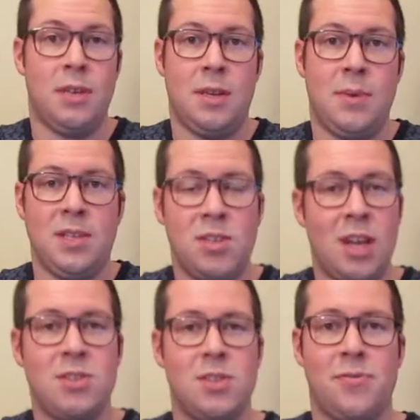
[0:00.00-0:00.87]
I mean, it's
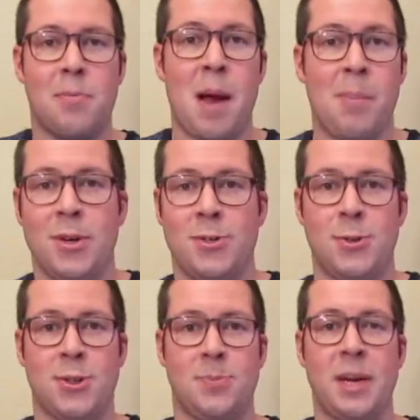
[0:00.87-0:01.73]
not just from my
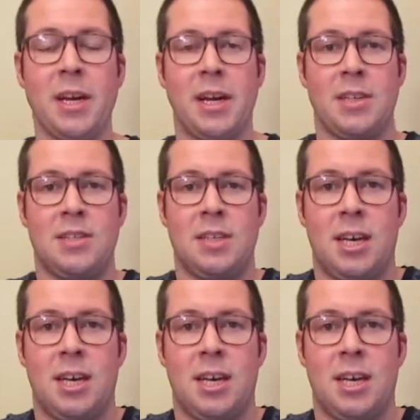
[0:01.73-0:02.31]
personal experience.